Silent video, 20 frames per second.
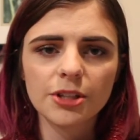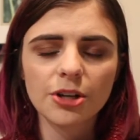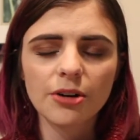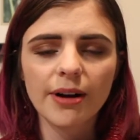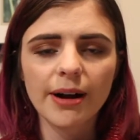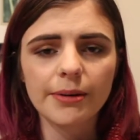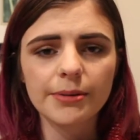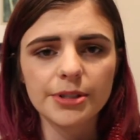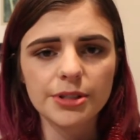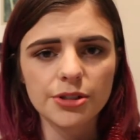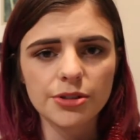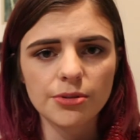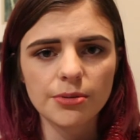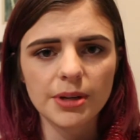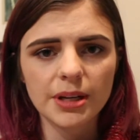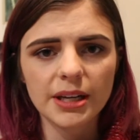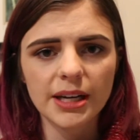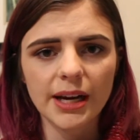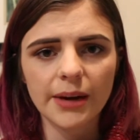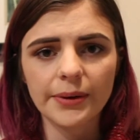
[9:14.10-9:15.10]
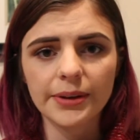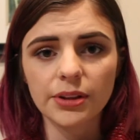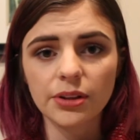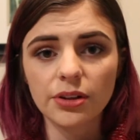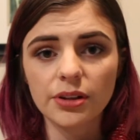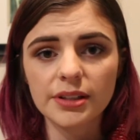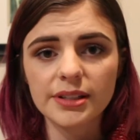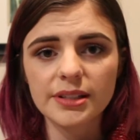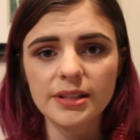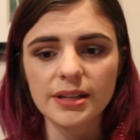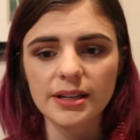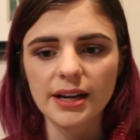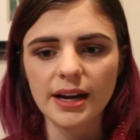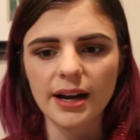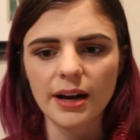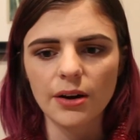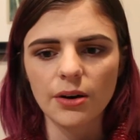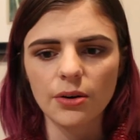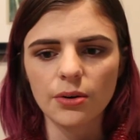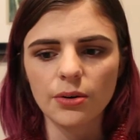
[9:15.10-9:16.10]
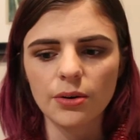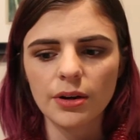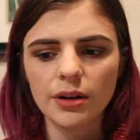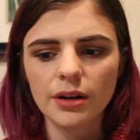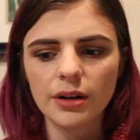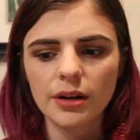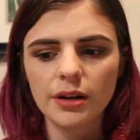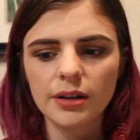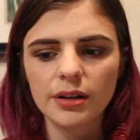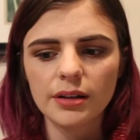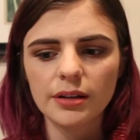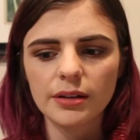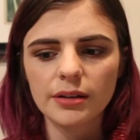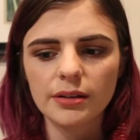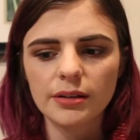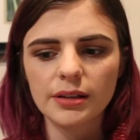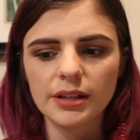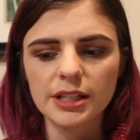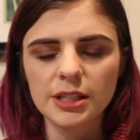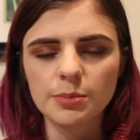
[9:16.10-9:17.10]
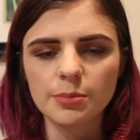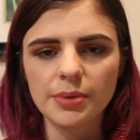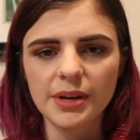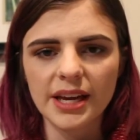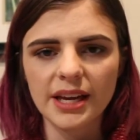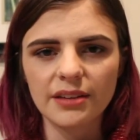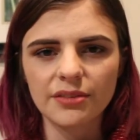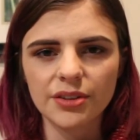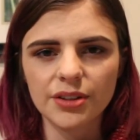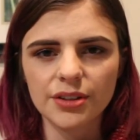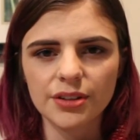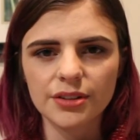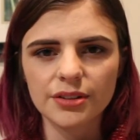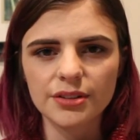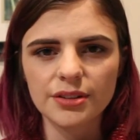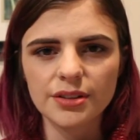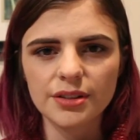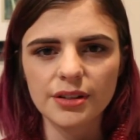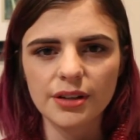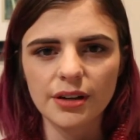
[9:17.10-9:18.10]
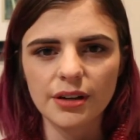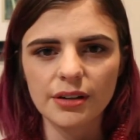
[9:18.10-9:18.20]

how he's doing and how he looks and how his behaviors